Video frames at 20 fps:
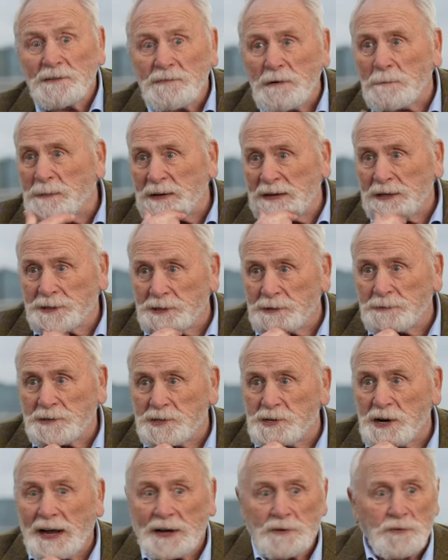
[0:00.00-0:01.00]
have a beard in
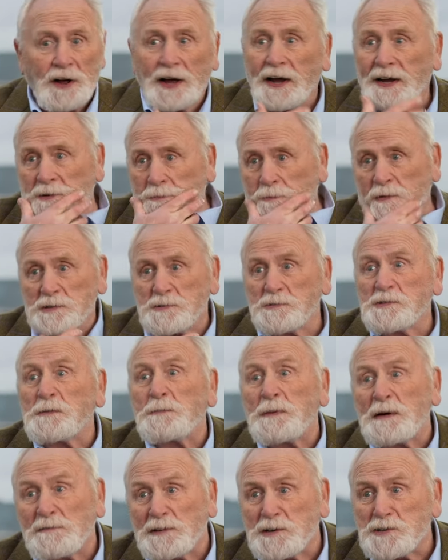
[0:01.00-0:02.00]
Jack Ryan, which was a
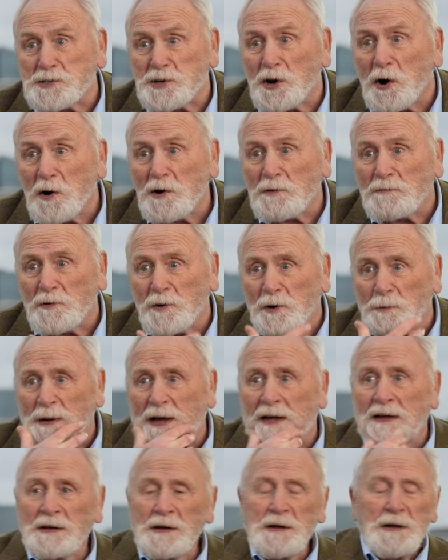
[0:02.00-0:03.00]
bit of a shock for oh, me.
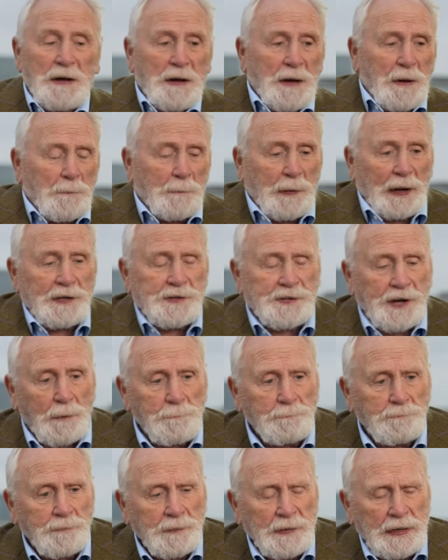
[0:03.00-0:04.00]
well, they wouldn't recognise
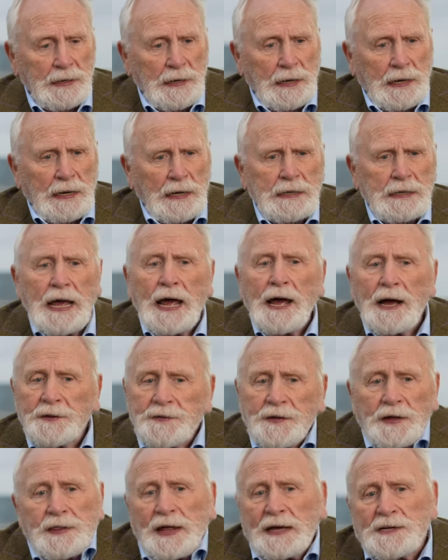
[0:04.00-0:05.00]
but, um, yeah,
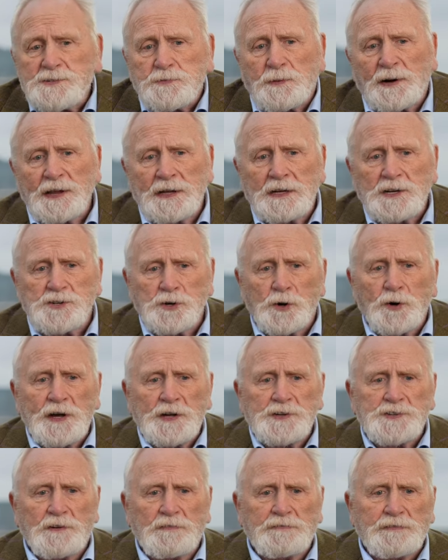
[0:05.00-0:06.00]
th that's one of the
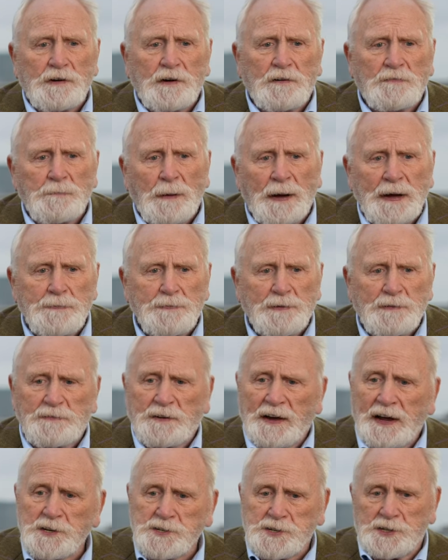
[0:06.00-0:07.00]
joys of, of my
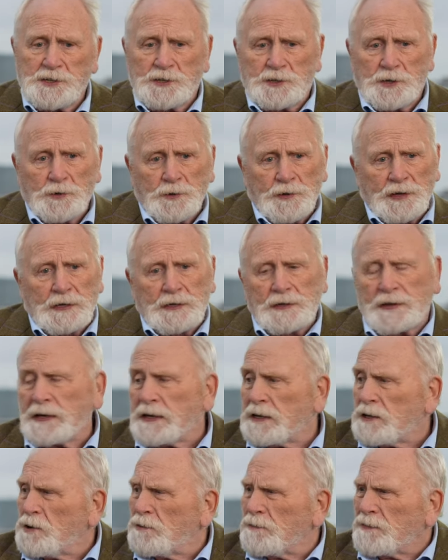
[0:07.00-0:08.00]
profession. You know that,
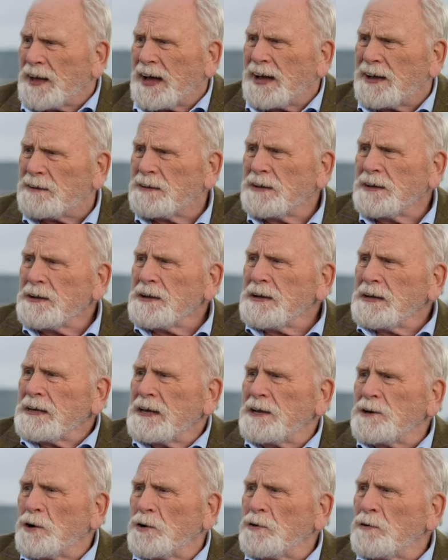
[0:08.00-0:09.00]
that you have that.
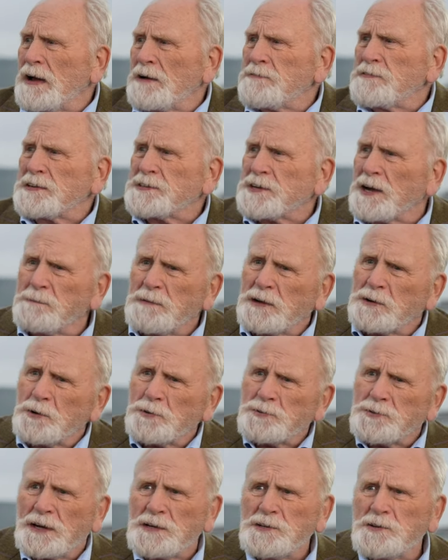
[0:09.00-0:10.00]
You know, every time you
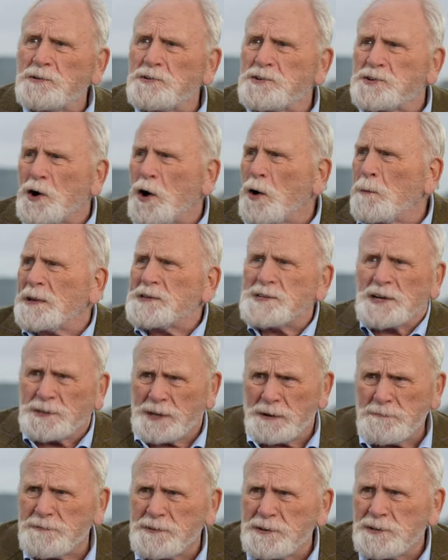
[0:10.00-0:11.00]
go to a new job, it's a
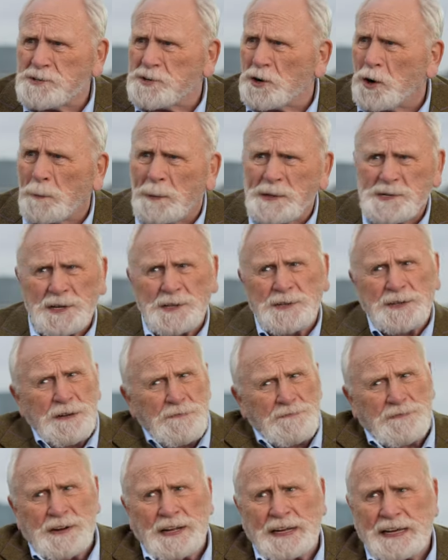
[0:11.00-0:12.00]
different job. It's a
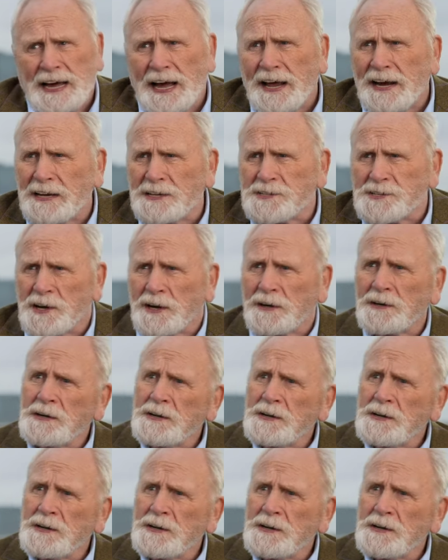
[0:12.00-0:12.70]
different character